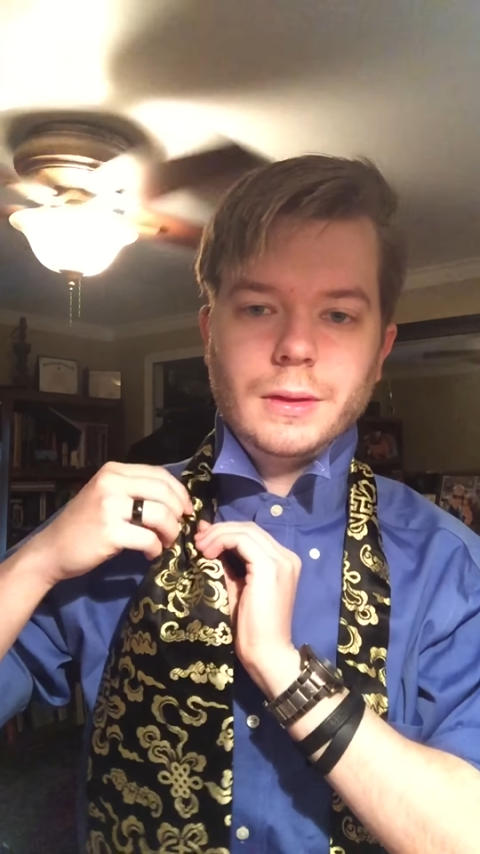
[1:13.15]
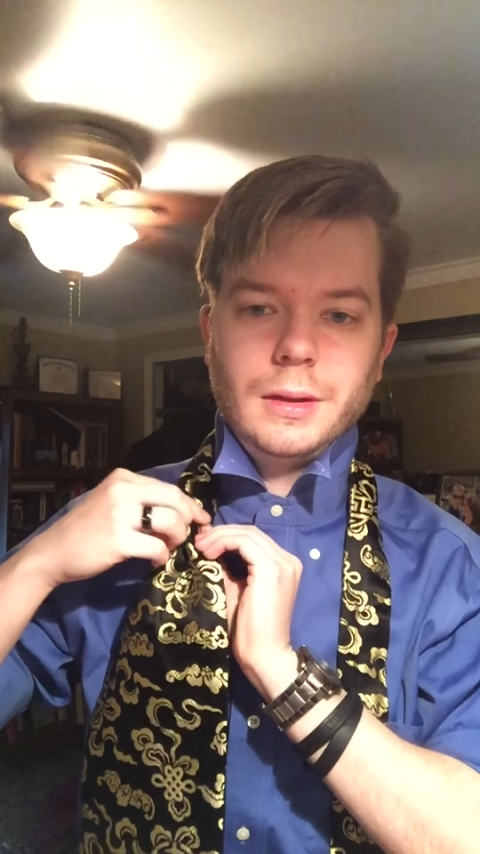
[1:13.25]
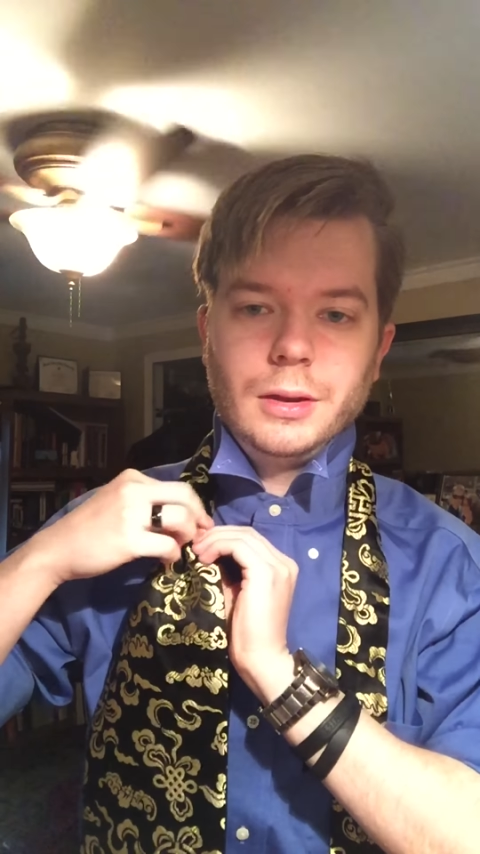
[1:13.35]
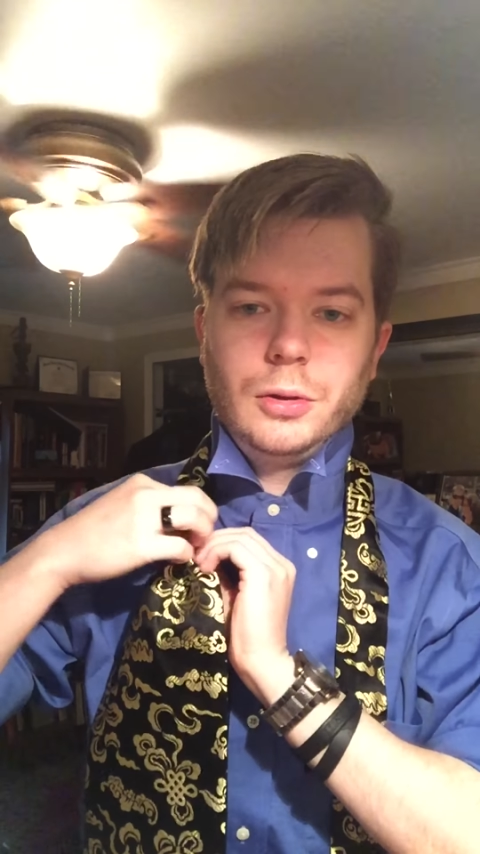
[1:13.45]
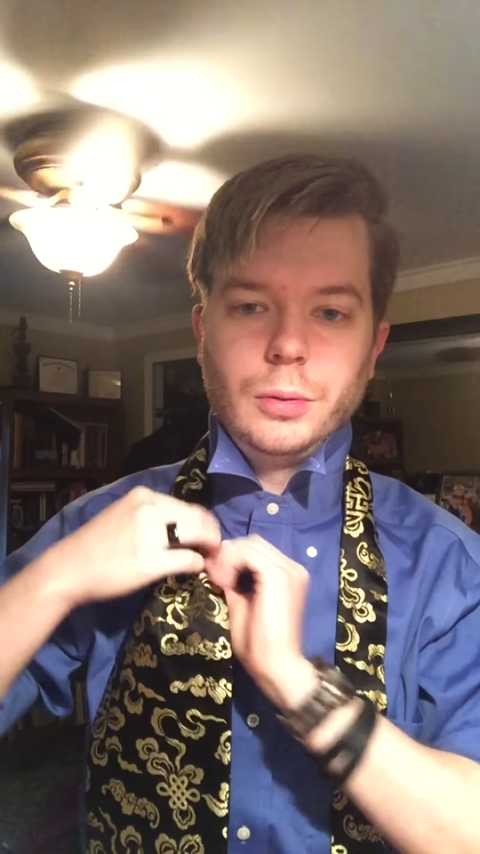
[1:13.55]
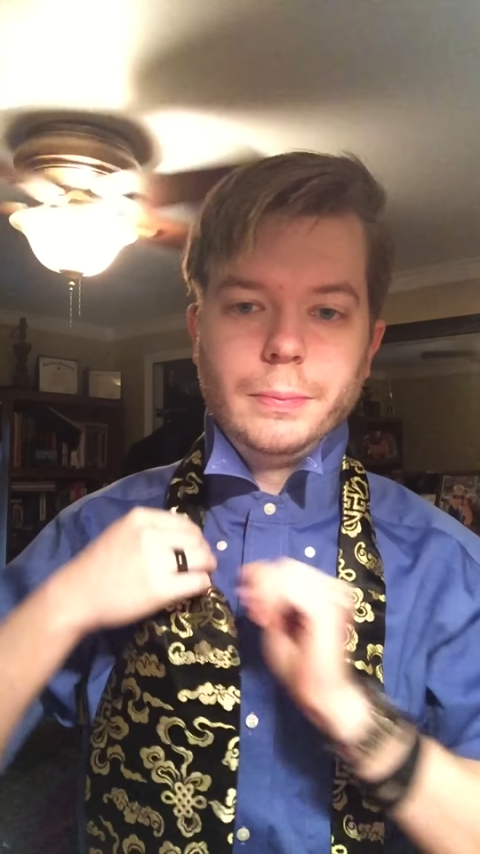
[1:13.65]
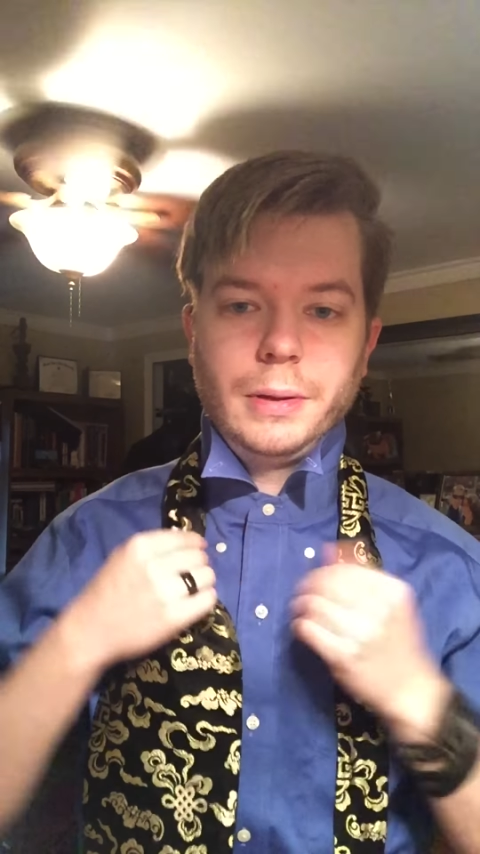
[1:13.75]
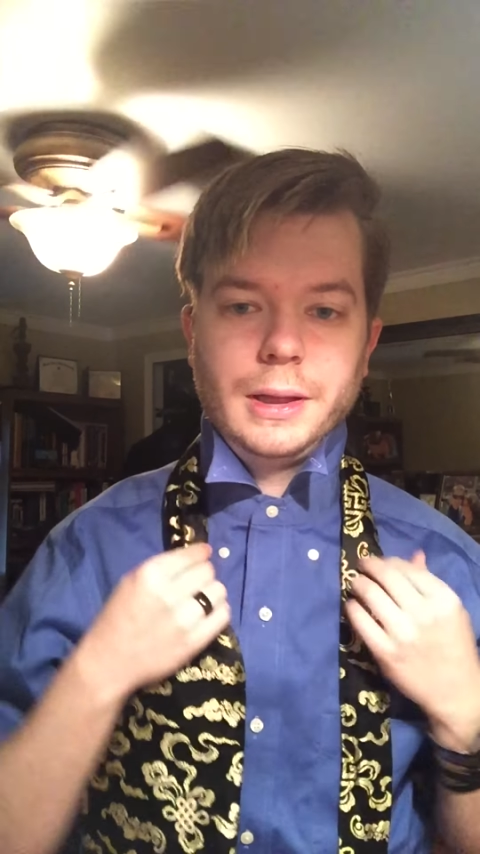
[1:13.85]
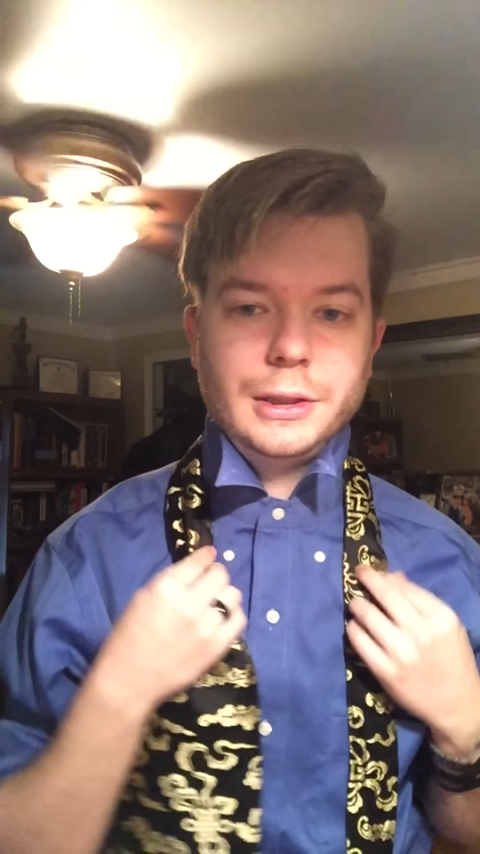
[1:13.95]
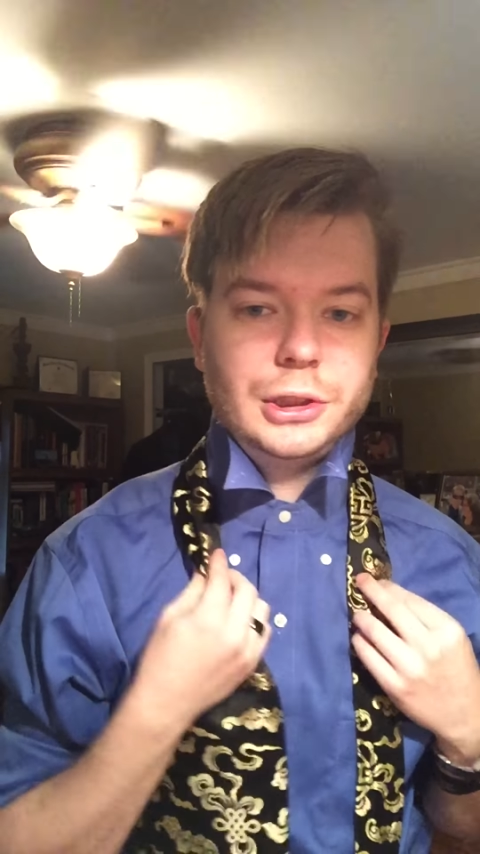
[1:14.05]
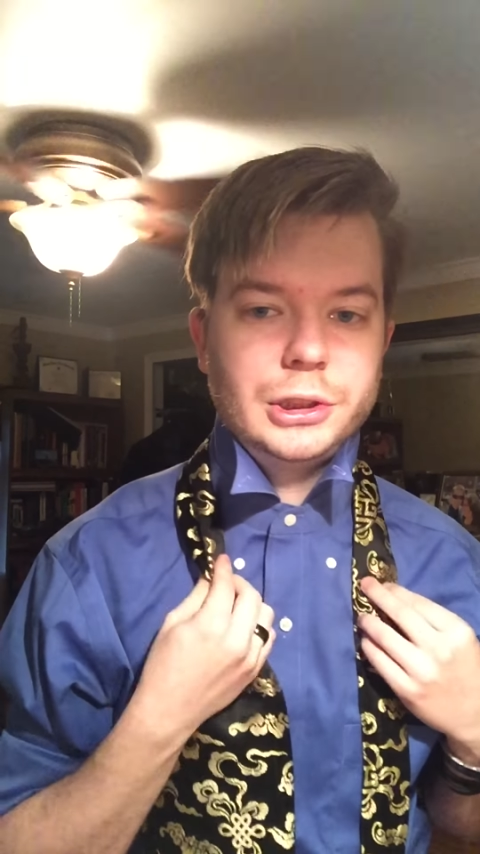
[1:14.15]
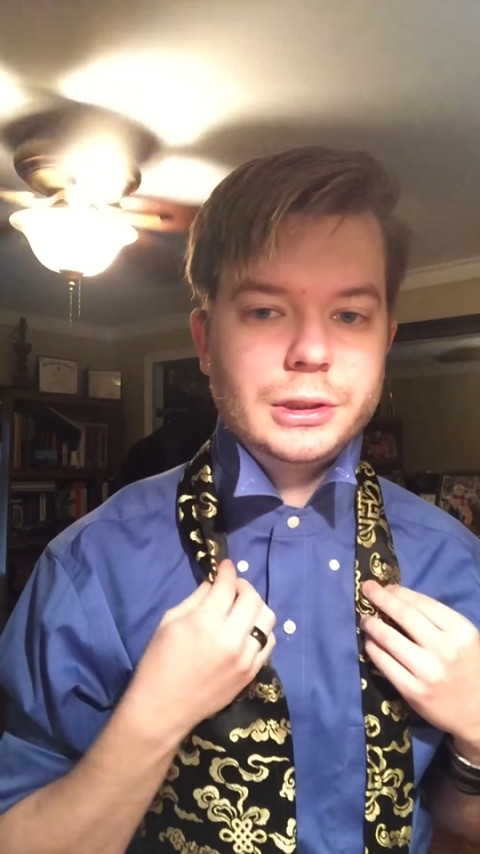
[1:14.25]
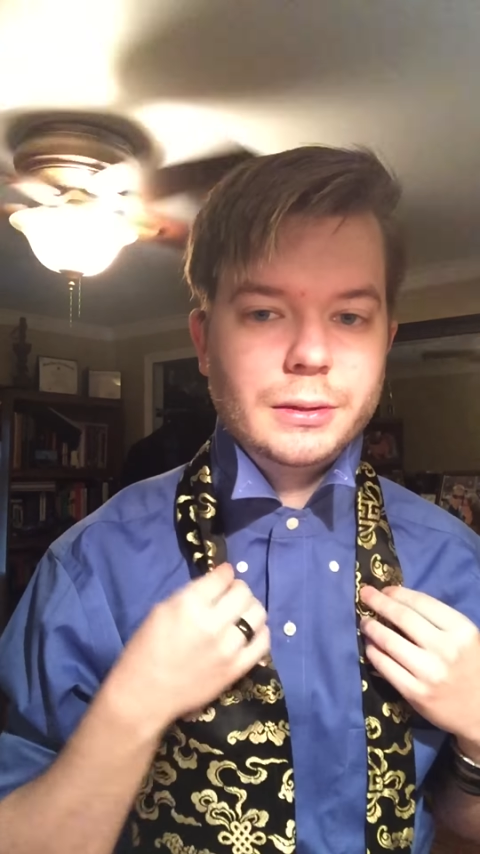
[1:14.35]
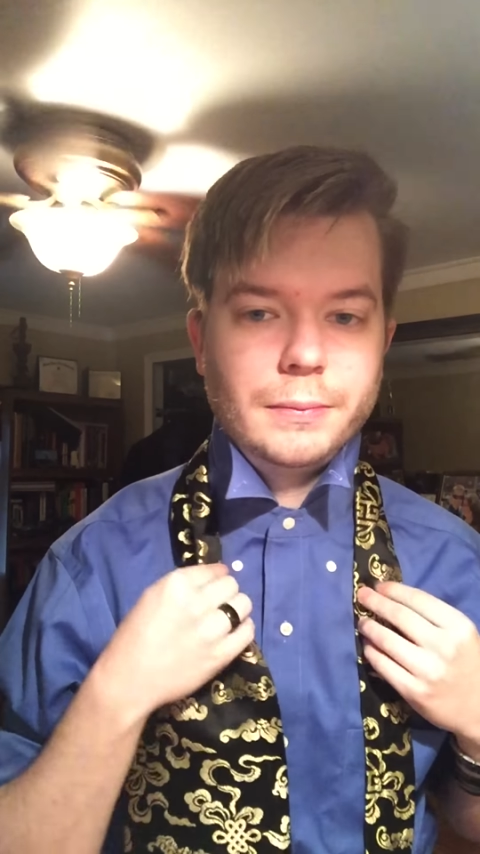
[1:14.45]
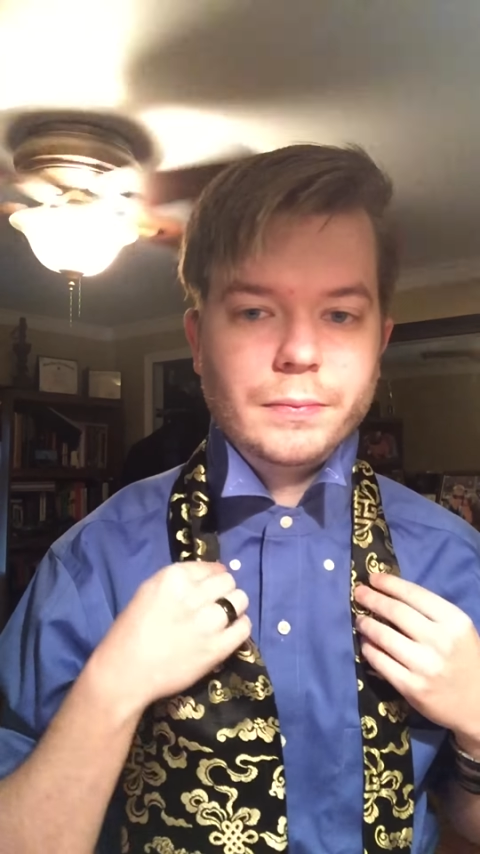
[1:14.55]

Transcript: into a pinch,